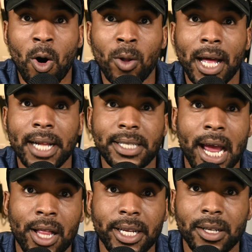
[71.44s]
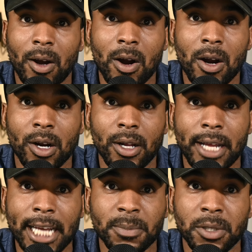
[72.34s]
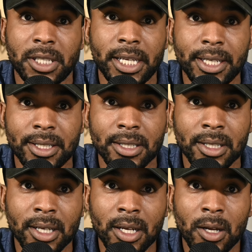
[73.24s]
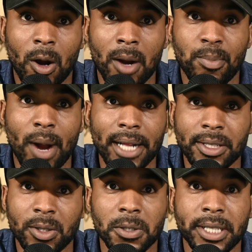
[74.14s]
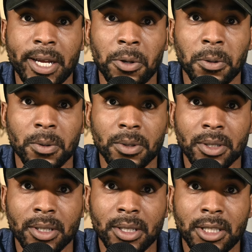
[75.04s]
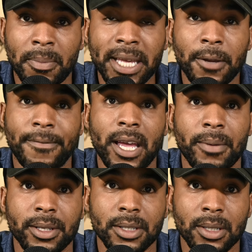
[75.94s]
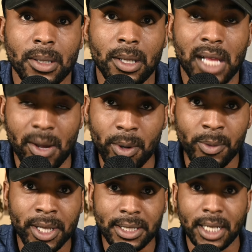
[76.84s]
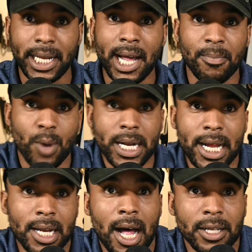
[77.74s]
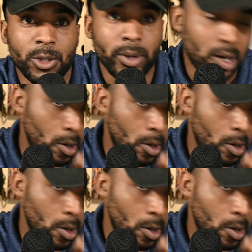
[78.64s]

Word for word: of talent or expertise or practice or skill to make you famous. Like when we really sit down and break down the hawk tuah girl,